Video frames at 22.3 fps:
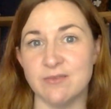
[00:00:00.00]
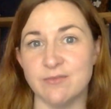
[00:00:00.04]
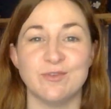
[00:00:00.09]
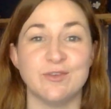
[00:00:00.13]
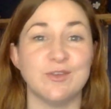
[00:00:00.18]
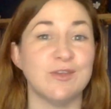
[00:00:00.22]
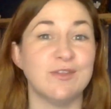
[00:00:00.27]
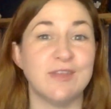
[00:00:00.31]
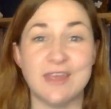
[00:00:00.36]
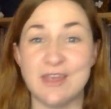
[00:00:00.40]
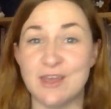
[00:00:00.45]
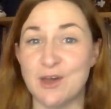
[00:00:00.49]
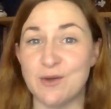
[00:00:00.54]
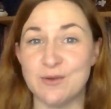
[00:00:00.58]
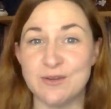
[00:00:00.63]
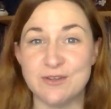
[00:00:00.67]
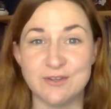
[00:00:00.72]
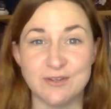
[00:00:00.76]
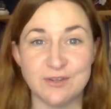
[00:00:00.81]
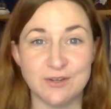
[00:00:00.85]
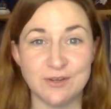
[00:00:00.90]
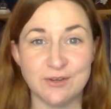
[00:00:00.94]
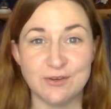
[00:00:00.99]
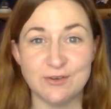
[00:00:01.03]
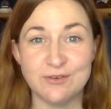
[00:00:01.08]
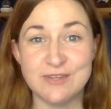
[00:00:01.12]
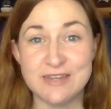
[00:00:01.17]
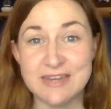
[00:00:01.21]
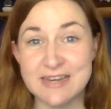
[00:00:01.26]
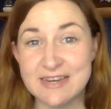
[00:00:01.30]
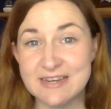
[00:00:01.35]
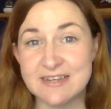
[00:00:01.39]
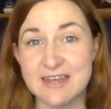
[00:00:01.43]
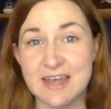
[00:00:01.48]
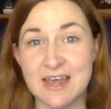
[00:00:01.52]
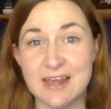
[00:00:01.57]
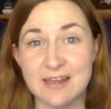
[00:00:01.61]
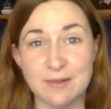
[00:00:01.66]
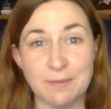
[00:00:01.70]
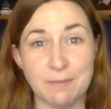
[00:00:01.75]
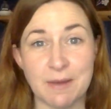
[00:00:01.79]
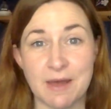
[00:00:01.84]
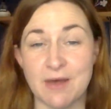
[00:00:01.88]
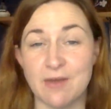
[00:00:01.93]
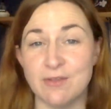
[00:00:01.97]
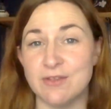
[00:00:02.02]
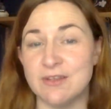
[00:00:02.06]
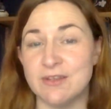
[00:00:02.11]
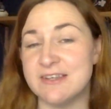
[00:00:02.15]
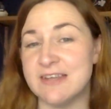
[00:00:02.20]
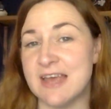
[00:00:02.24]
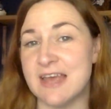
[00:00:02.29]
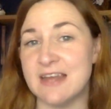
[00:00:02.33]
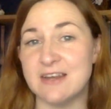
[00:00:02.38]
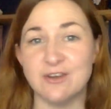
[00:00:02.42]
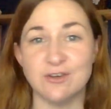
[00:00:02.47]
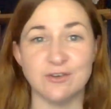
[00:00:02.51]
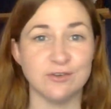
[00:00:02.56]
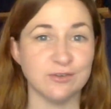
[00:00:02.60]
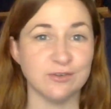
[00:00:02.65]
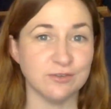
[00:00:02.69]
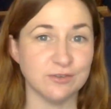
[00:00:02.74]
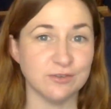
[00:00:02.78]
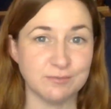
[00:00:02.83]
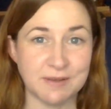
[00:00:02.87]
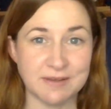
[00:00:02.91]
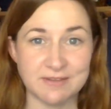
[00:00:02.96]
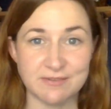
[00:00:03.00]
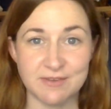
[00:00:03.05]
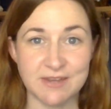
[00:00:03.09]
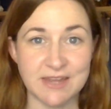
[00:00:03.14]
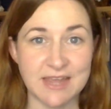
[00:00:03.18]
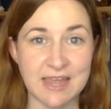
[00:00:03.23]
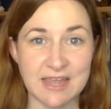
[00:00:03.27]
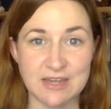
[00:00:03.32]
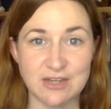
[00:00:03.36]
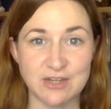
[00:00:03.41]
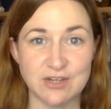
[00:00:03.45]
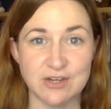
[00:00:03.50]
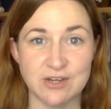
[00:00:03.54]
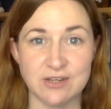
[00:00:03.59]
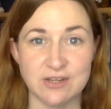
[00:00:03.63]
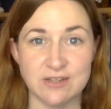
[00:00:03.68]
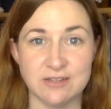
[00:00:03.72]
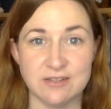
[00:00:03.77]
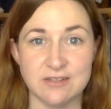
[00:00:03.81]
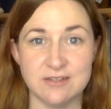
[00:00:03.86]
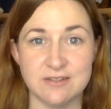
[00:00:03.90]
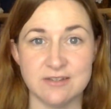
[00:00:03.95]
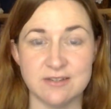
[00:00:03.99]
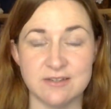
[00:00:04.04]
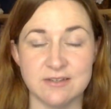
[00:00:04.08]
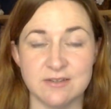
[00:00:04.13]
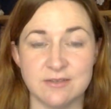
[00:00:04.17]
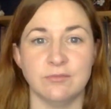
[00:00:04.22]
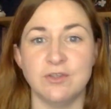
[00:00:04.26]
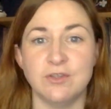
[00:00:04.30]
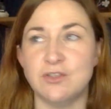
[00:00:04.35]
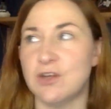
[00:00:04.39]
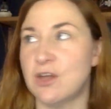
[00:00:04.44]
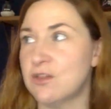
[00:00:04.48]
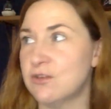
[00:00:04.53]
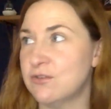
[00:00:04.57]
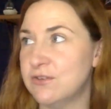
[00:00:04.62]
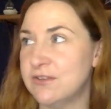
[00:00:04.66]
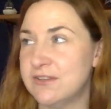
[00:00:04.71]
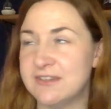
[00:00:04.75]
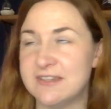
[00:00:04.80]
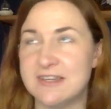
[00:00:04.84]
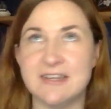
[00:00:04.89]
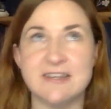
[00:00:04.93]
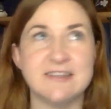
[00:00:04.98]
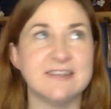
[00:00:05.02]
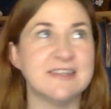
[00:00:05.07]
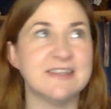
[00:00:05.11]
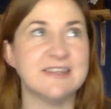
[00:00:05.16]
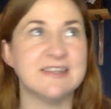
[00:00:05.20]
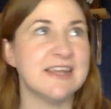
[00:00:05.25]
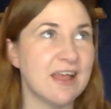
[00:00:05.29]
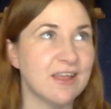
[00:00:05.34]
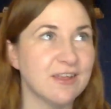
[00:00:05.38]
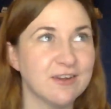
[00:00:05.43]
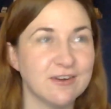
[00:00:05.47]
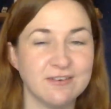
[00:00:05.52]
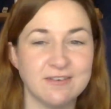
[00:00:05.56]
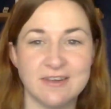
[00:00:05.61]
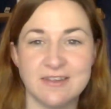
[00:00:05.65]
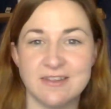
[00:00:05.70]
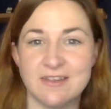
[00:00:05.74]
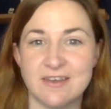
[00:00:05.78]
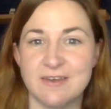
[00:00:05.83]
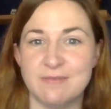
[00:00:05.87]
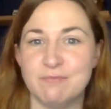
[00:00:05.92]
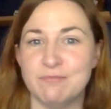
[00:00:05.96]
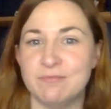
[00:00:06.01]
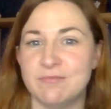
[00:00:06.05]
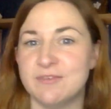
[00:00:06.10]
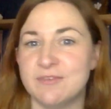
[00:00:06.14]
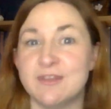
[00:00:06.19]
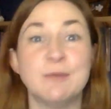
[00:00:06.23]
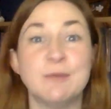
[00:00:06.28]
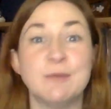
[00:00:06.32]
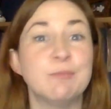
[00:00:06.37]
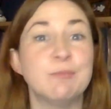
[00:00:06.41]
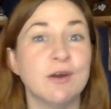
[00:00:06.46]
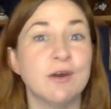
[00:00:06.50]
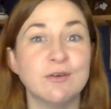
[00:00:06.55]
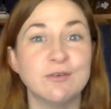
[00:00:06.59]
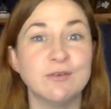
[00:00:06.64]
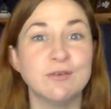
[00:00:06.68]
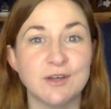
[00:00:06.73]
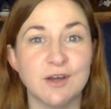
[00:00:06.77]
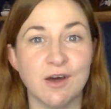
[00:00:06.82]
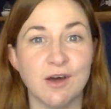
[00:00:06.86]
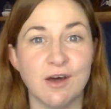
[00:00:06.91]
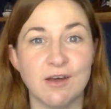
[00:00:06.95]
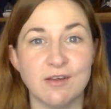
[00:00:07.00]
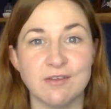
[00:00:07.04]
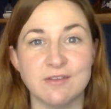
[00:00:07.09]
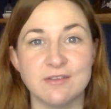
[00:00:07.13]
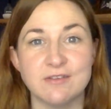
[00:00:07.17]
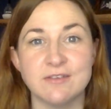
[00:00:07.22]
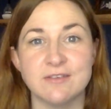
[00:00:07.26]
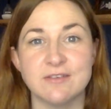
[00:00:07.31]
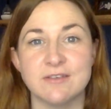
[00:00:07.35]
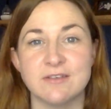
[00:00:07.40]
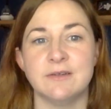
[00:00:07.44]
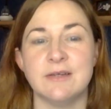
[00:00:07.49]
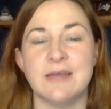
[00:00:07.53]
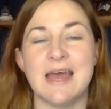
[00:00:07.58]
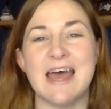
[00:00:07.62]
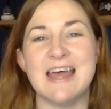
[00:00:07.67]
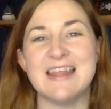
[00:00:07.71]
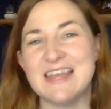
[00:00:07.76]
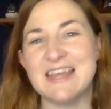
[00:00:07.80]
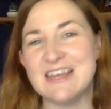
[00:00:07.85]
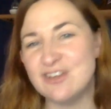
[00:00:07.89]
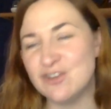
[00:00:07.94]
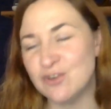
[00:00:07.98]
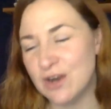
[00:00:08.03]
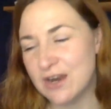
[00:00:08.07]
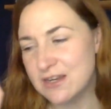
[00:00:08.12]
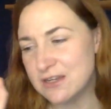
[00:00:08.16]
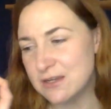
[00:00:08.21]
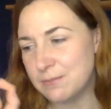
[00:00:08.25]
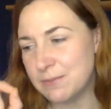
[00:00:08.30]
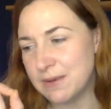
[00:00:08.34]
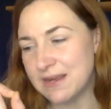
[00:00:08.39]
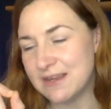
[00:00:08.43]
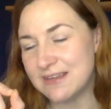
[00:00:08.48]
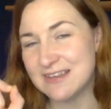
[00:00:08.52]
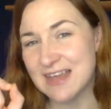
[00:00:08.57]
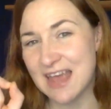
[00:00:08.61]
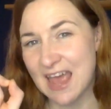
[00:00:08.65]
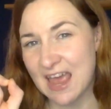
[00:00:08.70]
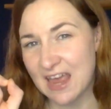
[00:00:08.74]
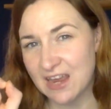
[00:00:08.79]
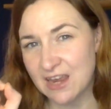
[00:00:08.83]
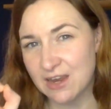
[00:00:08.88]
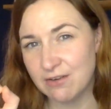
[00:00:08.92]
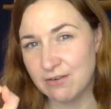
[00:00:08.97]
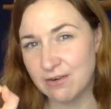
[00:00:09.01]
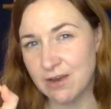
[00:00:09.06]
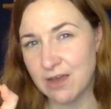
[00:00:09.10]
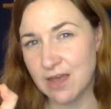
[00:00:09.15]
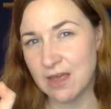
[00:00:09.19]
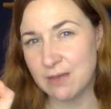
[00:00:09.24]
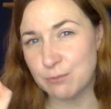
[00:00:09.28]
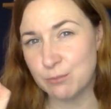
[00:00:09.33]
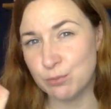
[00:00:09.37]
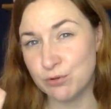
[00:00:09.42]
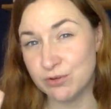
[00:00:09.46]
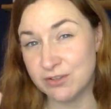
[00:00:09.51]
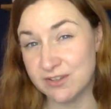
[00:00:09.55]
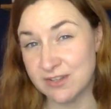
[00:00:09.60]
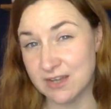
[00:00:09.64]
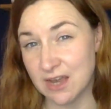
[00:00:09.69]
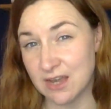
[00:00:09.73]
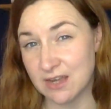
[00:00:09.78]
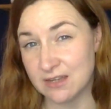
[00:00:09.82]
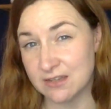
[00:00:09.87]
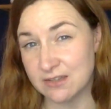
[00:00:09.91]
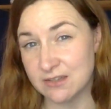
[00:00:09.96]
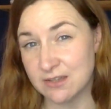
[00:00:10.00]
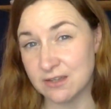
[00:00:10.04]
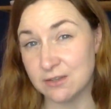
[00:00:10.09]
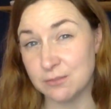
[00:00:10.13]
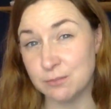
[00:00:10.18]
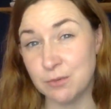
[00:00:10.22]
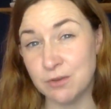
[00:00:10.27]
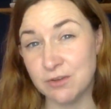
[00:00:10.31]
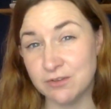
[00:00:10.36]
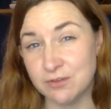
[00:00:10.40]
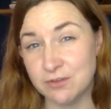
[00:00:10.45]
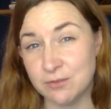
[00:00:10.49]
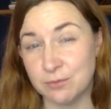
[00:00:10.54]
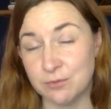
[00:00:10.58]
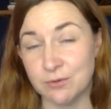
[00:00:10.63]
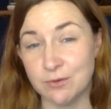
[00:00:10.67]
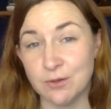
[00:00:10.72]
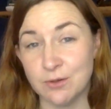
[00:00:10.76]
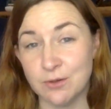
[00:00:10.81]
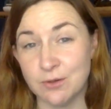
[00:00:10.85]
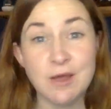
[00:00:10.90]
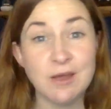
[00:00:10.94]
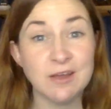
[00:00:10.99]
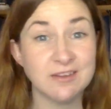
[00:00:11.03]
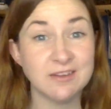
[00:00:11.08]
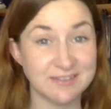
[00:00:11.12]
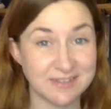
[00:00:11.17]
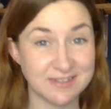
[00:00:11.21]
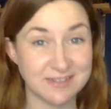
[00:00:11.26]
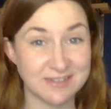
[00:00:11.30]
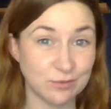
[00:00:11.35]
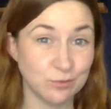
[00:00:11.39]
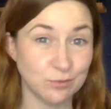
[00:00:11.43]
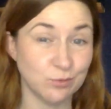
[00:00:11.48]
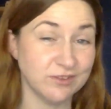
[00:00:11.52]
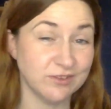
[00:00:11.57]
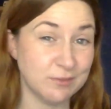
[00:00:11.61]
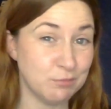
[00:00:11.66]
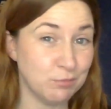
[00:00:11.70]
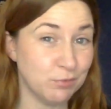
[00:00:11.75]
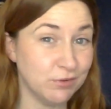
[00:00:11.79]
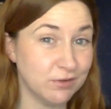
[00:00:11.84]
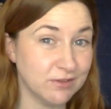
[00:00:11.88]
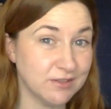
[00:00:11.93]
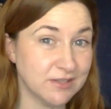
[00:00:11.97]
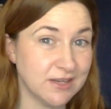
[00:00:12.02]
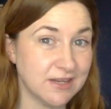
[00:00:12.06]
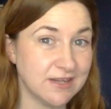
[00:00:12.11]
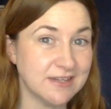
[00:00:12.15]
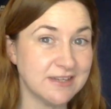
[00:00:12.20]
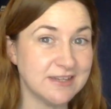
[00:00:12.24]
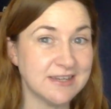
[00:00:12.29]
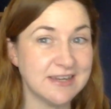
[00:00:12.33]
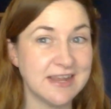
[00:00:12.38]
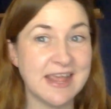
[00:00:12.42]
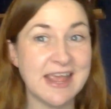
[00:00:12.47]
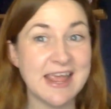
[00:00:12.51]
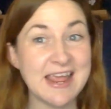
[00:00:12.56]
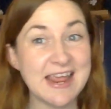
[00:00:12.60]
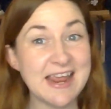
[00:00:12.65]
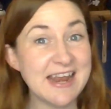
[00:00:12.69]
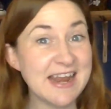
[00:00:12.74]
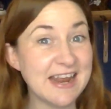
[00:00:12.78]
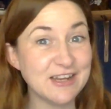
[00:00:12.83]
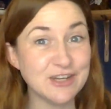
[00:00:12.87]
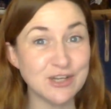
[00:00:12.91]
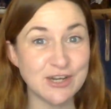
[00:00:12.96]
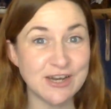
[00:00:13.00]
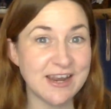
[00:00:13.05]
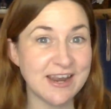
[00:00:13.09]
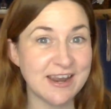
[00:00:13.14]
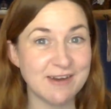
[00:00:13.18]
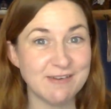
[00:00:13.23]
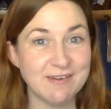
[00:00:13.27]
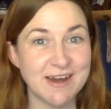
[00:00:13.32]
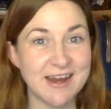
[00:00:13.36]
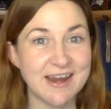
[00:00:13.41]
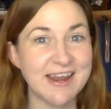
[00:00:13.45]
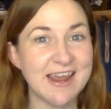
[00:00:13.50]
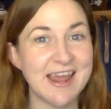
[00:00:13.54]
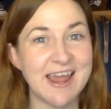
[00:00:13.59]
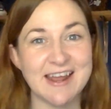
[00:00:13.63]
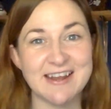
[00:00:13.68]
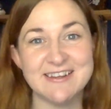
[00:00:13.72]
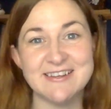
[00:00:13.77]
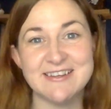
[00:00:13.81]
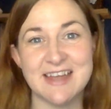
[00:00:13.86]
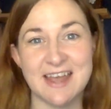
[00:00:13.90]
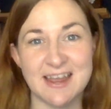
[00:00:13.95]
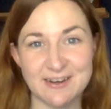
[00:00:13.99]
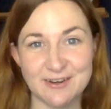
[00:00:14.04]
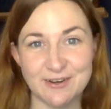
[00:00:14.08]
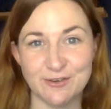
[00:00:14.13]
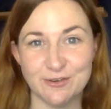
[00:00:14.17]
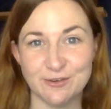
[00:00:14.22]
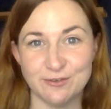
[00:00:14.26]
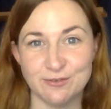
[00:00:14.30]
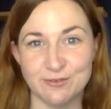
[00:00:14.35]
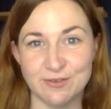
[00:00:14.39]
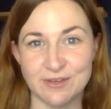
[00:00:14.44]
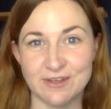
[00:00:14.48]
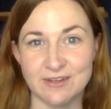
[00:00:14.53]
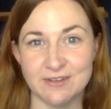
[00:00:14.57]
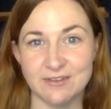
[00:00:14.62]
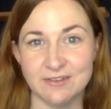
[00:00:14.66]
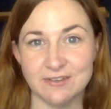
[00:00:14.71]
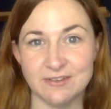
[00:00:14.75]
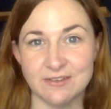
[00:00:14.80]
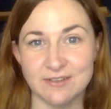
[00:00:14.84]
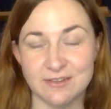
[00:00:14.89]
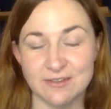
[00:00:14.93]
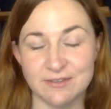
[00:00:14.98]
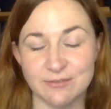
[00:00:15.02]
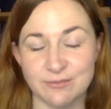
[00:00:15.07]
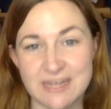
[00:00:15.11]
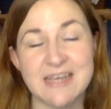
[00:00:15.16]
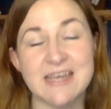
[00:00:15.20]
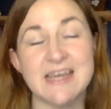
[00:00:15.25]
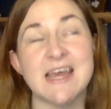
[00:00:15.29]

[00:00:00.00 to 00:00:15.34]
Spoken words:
So they go into detail about the technical specifications, the tolerances, the algorithms, the protocols, and they try to be as accurate and precise as possible because that's what's important in engineering and technical fields.